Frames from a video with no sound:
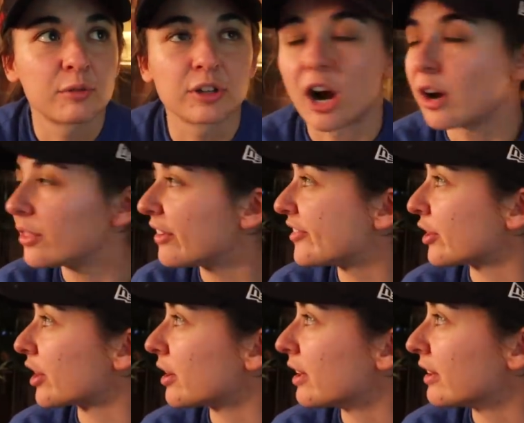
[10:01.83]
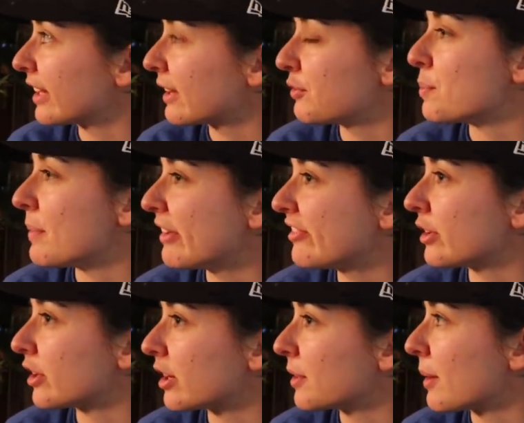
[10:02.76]
Regardless, you're gonna, like, if you miss it,
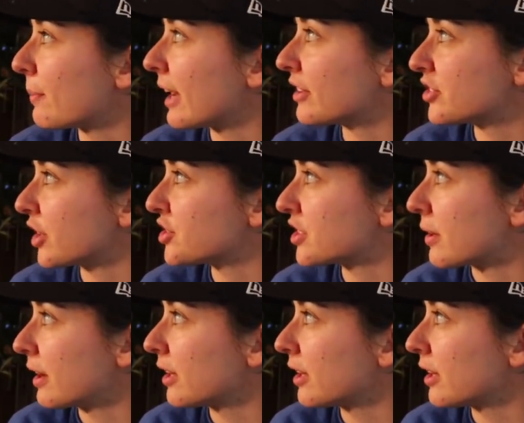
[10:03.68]
you're gonna be up by a touchdown